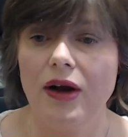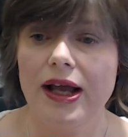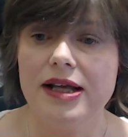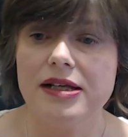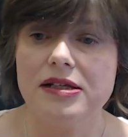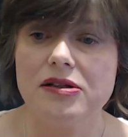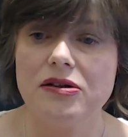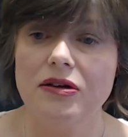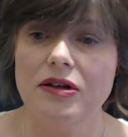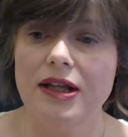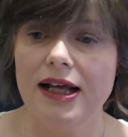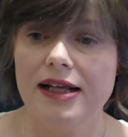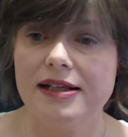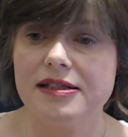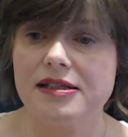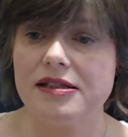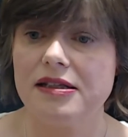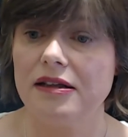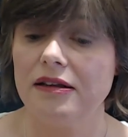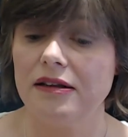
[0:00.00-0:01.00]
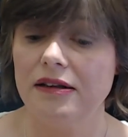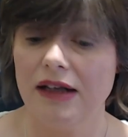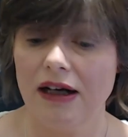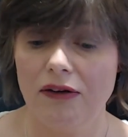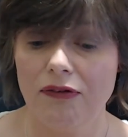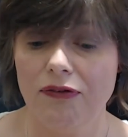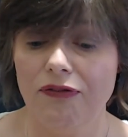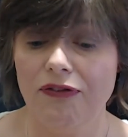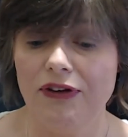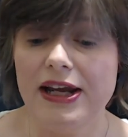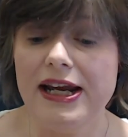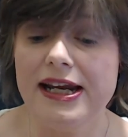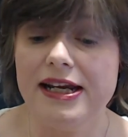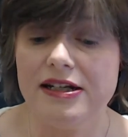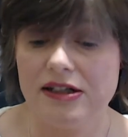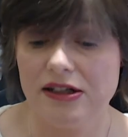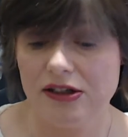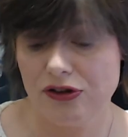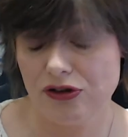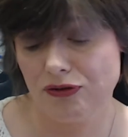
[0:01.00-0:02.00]
so let's now feed
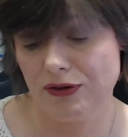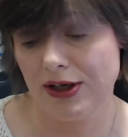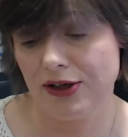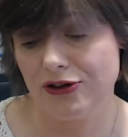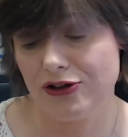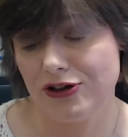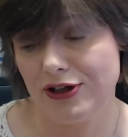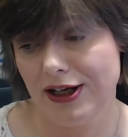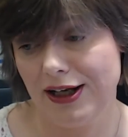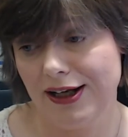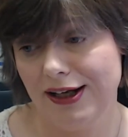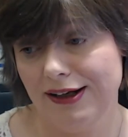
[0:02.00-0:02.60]
a tarantula.